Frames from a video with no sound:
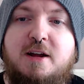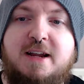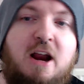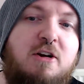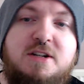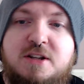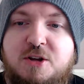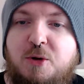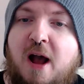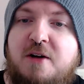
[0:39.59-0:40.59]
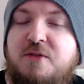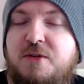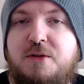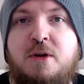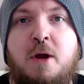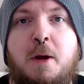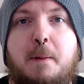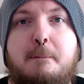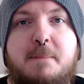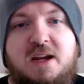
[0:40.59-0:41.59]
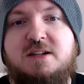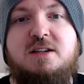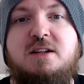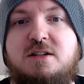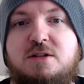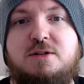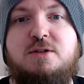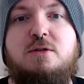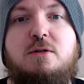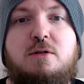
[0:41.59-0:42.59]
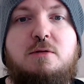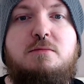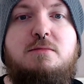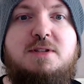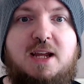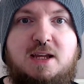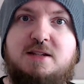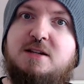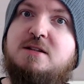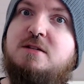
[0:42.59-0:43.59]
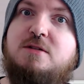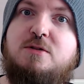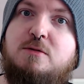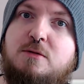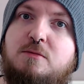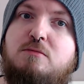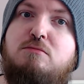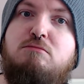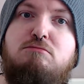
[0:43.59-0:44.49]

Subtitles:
character that you have, and mix in some deities and some